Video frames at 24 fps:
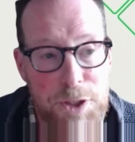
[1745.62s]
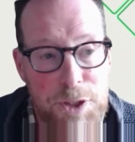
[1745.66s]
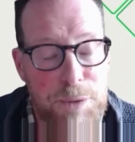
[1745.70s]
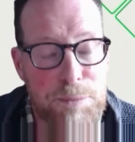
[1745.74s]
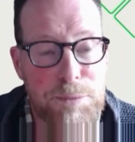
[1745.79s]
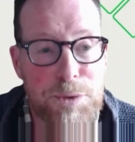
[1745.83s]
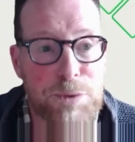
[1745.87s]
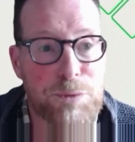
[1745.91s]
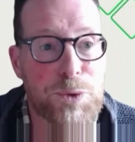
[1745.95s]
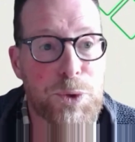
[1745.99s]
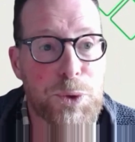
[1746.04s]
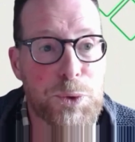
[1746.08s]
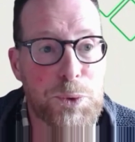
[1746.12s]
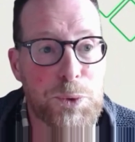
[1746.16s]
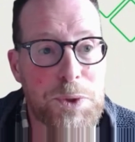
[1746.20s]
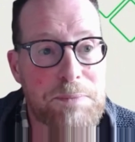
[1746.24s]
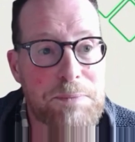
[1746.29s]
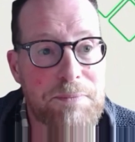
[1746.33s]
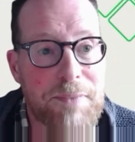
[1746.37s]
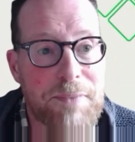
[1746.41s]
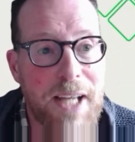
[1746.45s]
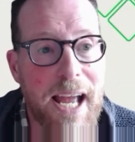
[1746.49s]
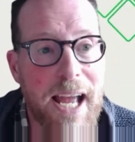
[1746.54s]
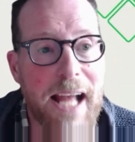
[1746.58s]
in terms of
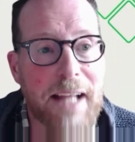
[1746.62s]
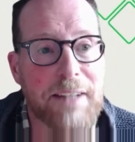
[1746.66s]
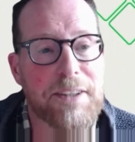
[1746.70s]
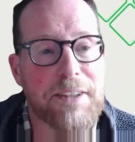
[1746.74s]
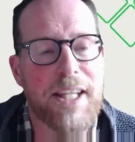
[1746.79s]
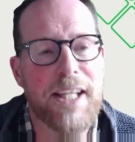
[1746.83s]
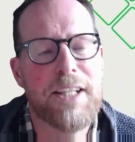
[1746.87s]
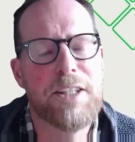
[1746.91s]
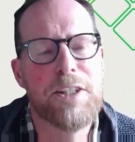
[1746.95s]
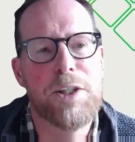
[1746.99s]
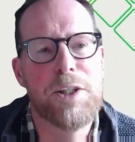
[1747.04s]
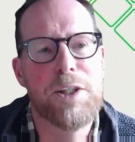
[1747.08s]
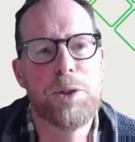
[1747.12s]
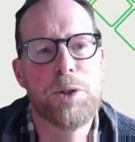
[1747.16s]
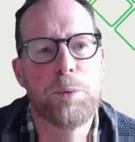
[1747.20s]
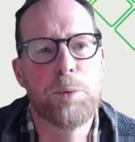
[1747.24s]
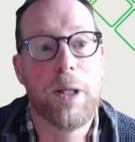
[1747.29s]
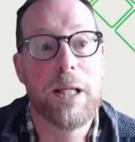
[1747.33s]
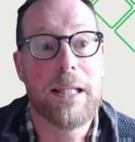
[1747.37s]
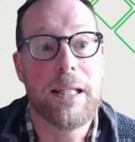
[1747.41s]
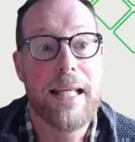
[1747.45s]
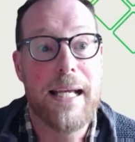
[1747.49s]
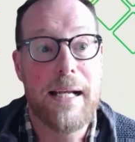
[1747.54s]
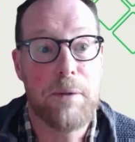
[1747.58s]
rules, and then
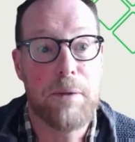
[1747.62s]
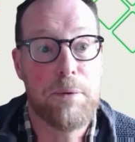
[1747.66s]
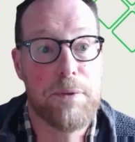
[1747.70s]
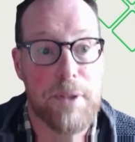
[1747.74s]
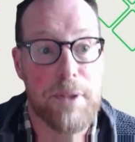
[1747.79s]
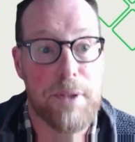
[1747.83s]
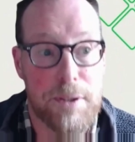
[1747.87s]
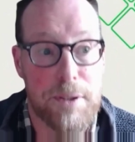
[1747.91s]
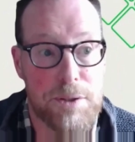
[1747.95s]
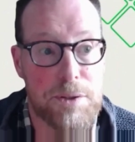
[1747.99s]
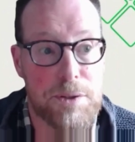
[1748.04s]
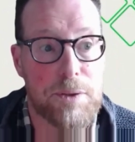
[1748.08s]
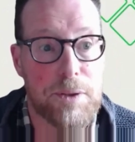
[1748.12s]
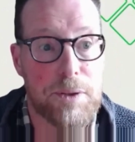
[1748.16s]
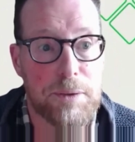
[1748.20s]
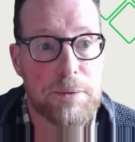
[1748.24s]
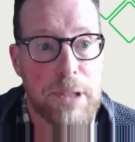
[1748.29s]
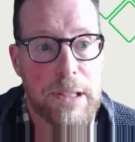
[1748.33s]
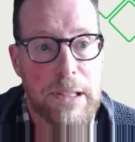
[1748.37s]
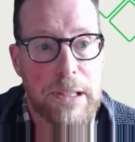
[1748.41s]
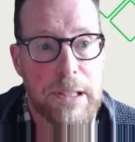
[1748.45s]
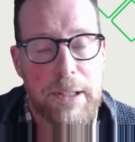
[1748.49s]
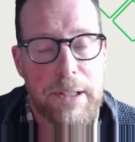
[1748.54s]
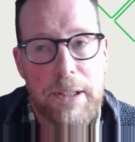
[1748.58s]
you allow things through.
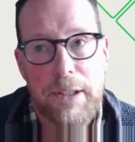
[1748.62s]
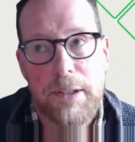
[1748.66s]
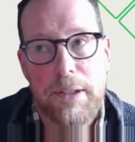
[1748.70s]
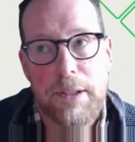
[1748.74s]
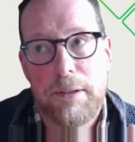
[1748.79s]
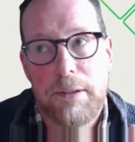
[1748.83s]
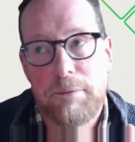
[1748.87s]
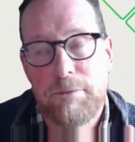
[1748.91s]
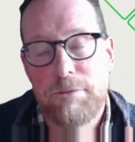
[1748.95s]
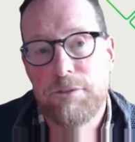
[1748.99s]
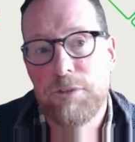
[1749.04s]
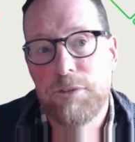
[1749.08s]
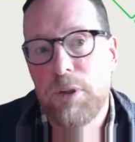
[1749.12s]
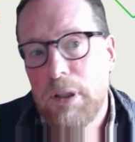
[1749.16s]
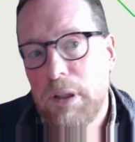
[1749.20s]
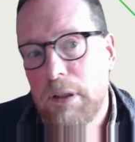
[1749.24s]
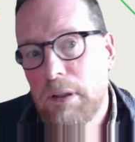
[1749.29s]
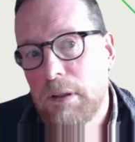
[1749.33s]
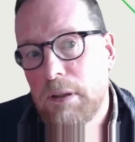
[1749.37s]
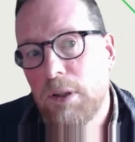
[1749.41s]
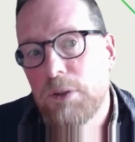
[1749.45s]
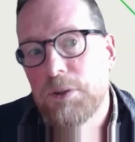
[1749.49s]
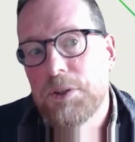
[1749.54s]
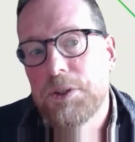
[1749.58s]
For a
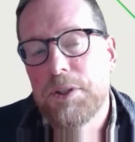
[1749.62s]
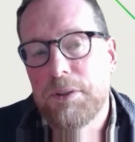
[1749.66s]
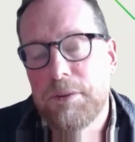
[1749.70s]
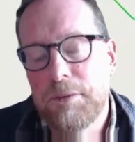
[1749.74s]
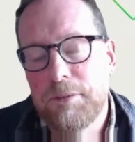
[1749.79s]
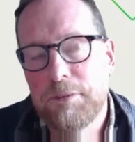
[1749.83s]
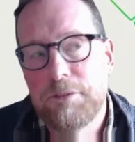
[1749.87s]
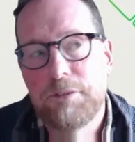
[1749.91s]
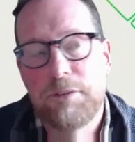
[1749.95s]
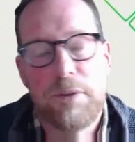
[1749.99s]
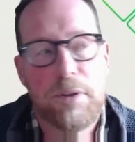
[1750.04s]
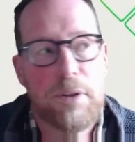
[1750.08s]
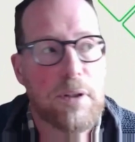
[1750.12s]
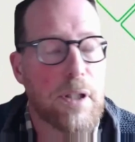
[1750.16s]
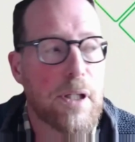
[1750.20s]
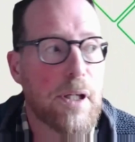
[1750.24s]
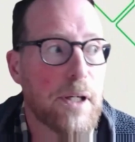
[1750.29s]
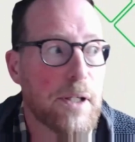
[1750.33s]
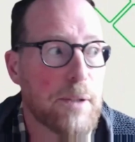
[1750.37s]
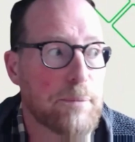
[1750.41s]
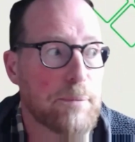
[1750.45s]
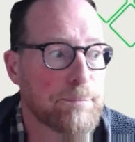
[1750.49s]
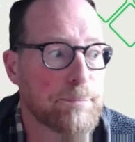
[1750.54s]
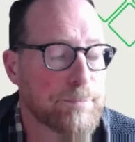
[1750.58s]
lot of
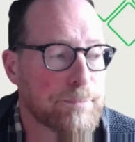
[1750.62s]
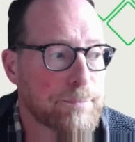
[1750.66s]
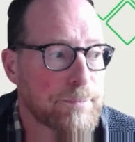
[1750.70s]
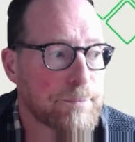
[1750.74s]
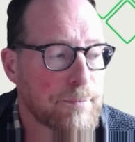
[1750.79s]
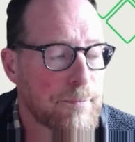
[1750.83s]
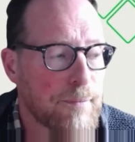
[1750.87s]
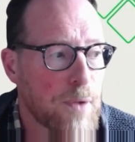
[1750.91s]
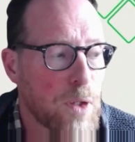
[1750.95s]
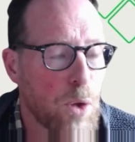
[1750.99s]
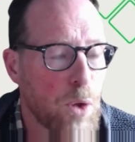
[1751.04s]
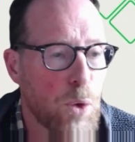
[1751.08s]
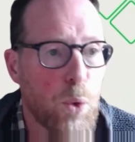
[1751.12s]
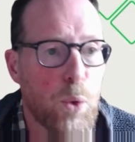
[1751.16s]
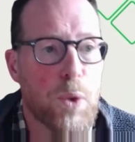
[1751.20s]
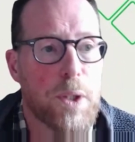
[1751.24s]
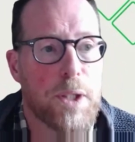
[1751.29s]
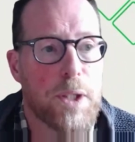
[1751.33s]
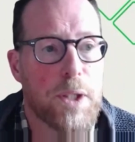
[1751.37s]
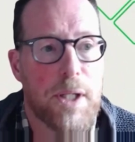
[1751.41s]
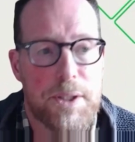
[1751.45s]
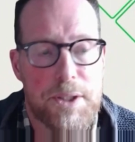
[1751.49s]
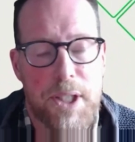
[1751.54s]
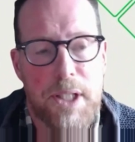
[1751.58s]

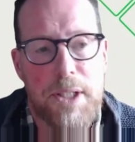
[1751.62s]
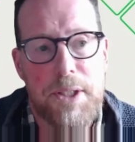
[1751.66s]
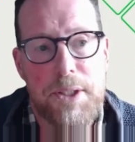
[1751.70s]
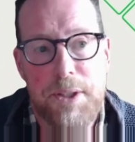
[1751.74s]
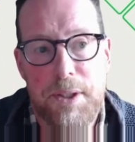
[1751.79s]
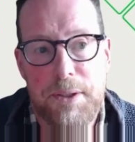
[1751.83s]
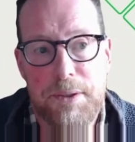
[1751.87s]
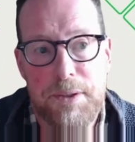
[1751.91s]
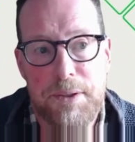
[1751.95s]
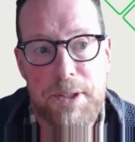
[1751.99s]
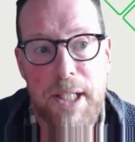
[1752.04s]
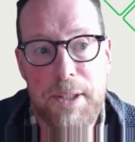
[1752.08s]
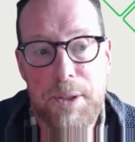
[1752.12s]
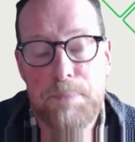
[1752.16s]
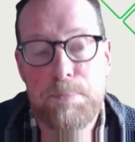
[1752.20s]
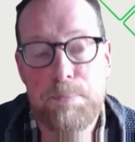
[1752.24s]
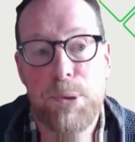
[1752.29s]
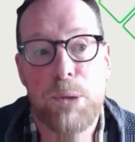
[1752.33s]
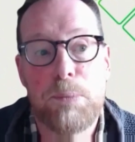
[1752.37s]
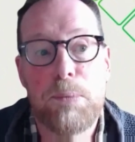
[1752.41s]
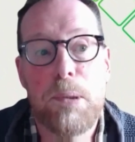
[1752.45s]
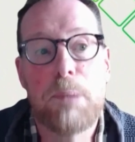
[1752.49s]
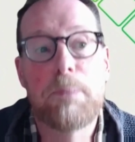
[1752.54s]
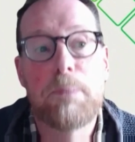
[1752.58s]
organizations, that's
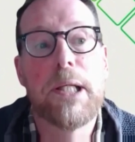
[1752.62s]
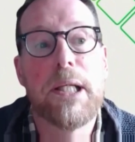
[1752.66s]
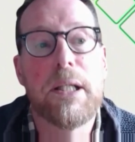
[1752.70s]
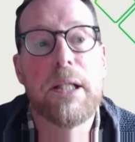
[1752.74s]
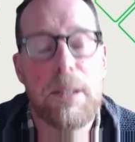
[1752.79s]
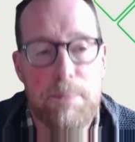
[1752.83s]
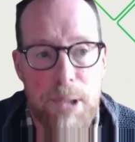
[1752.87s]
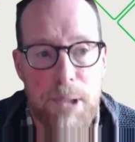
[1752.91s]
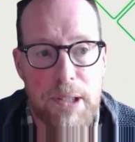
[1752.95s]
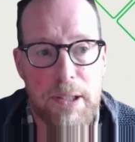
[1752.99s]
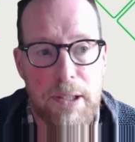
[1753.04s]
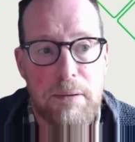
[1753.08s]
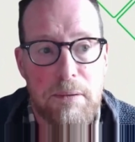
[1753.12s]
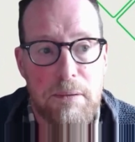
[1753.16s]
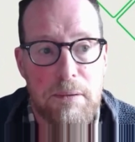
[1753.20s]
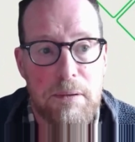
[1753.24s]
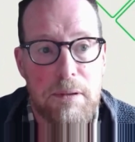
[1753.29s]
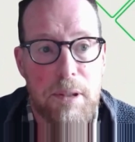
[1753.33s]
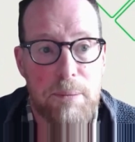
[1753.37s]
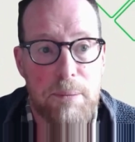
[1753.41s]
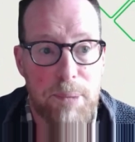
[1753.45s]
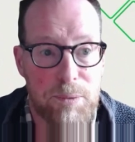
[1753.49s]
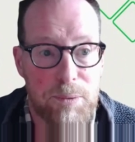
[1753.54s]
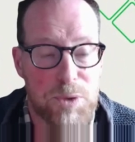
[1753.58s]
probably going to be
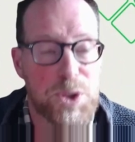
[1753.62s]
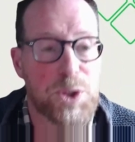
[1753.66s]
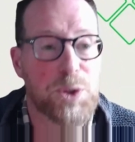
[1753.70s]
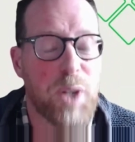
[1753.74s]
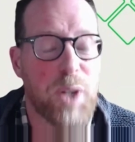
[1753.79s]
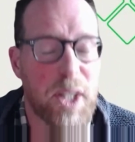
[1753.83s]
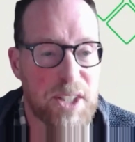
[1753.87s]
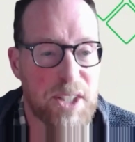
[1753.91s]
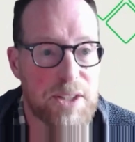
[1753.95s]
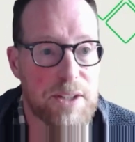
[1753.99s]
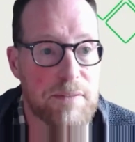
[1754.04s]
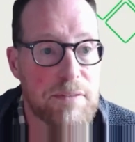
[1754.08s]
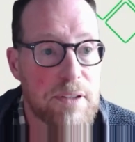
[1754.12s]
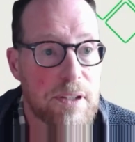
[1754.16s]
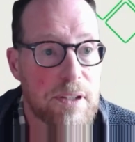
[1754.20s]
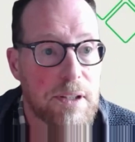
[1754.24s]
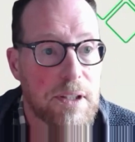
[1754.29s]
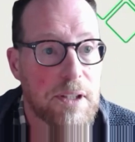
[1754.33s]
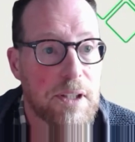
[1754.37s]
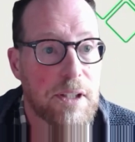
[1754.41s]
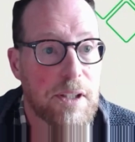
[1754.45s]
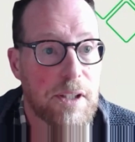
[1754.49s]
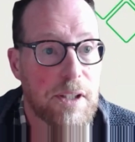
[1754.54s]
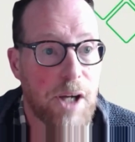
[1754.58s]
a bit restrictive,
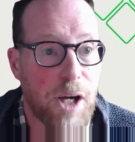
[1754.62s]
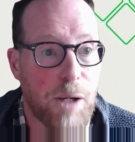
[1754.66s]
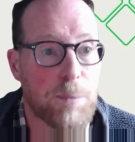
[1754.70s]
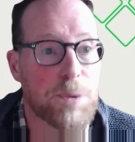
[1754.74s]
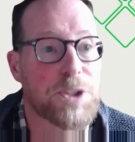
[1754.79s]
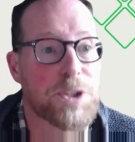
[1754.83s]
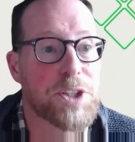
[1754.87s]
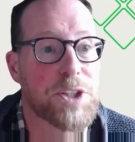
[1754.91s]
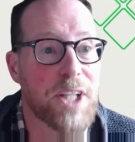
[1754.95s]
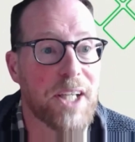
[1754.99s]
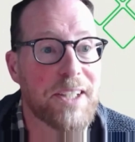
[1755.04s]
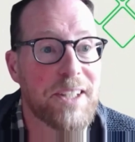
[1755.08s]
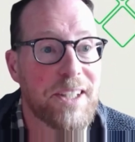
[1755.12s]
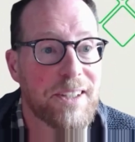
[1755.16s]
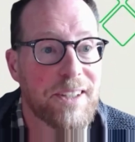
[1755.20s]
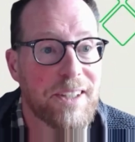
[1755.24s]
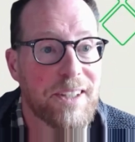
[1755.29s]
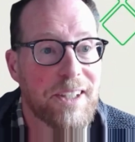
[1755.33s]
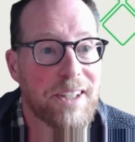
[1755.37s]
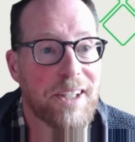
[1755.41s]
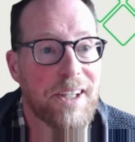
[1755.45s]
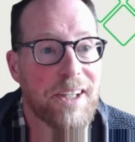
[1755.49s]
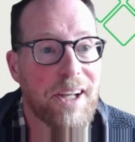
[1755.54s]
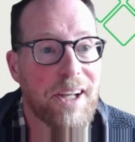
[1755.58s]
I would say.